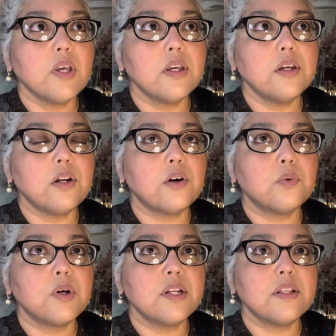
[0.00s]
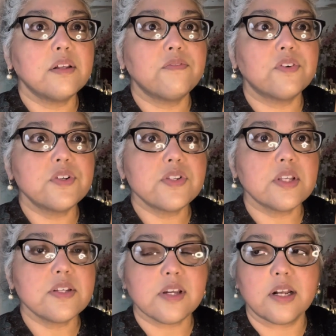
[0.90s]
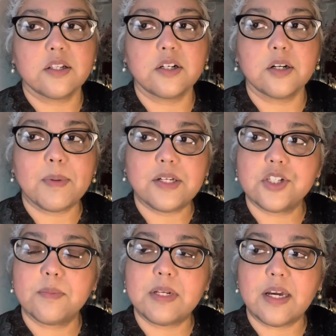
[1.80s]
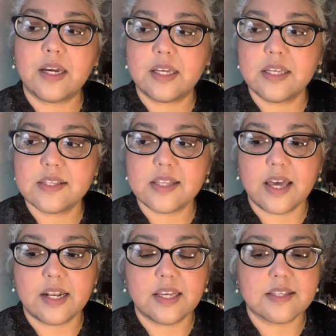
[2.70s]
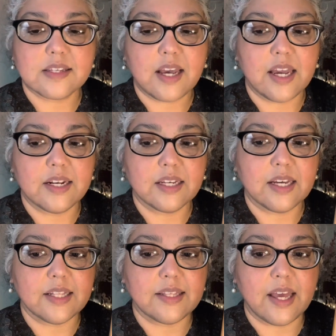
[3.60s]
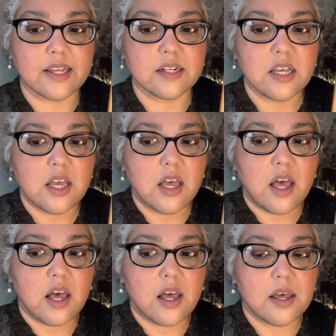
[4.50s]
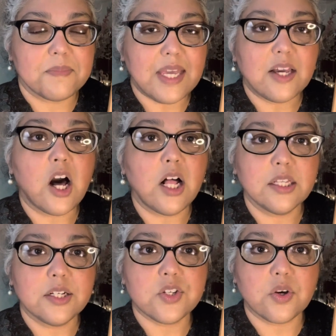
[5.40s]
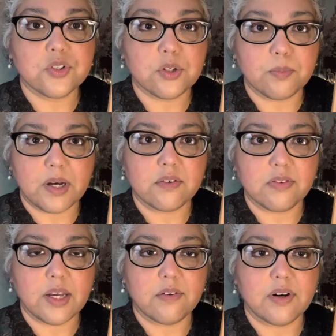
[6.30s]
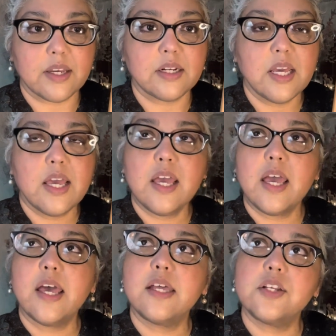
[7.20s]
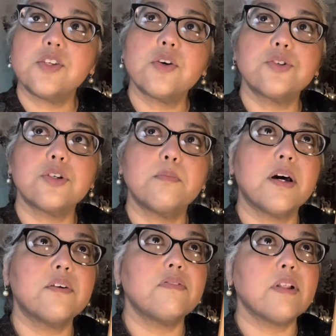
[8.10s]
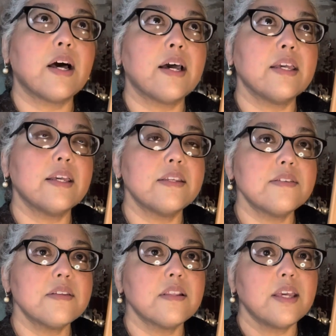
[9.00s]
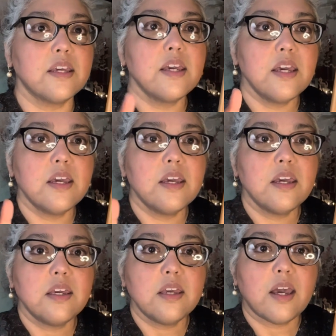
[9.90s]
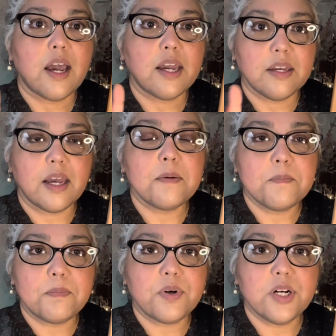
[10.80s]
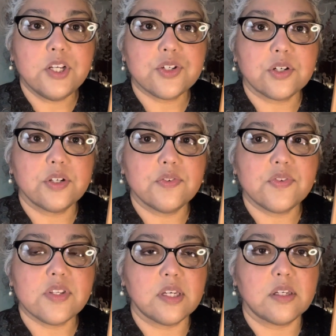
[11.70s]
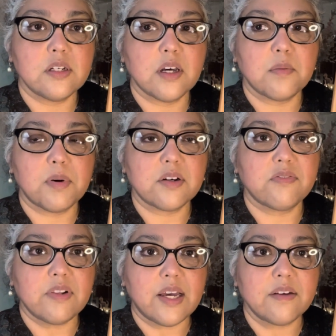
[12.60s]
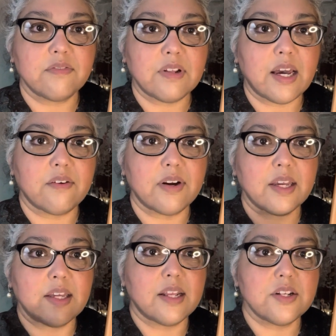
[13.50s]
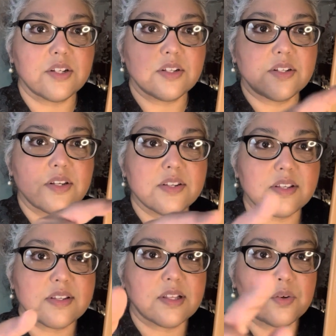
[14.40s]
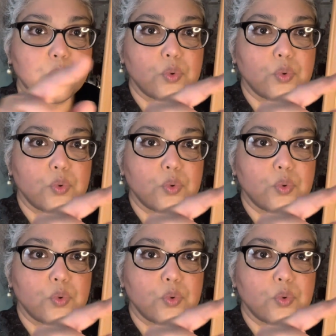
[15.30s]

you know, one of the first things that I learned about Gemini is that it's kind of got that, um, they call it a social butterfly, right? And the social butterfly is like, I, I'm pretty sure you've seen a butterfly fly, right? And it just does this like,